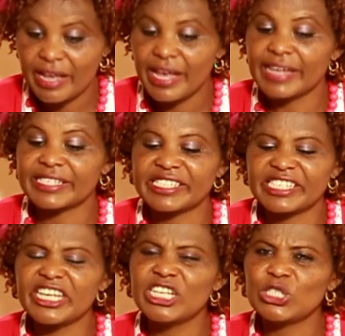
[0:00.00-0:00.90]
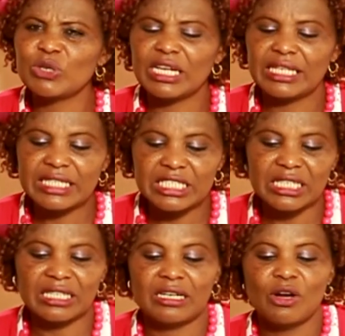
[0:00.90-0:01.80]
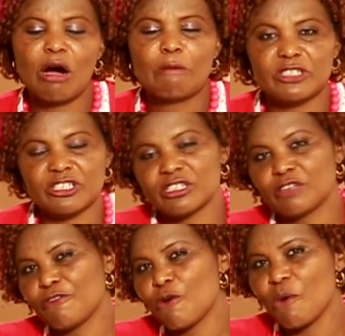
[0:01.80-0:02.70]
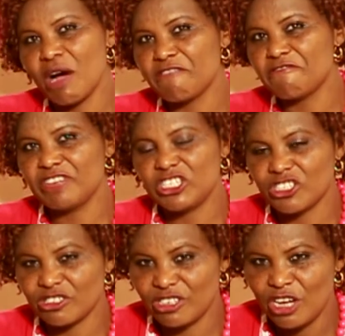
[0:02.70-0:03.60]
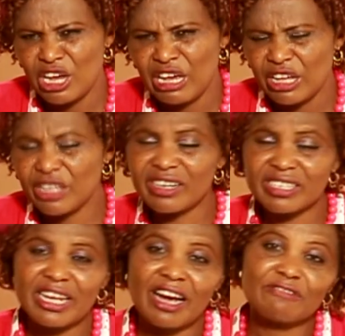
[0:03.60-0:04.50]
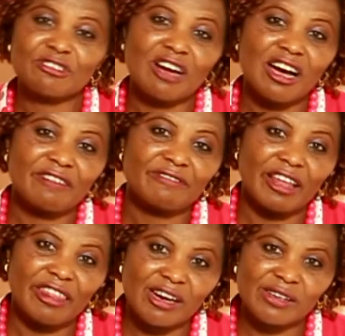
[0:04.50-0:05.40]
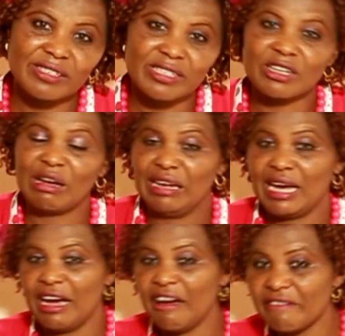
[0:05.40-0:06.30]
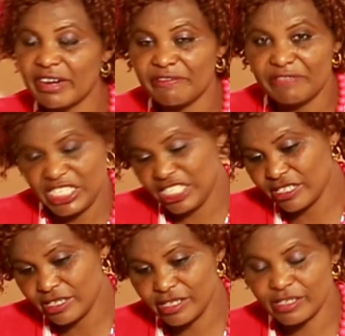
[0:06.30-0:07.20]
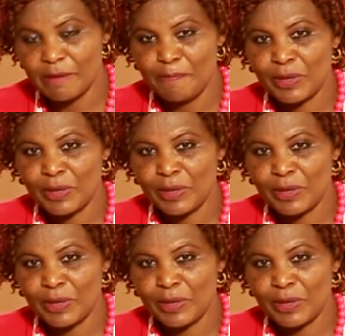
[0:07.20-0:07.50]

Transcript: Exchange your little options for one vision. You don't have to have 1,000 or 100 visions.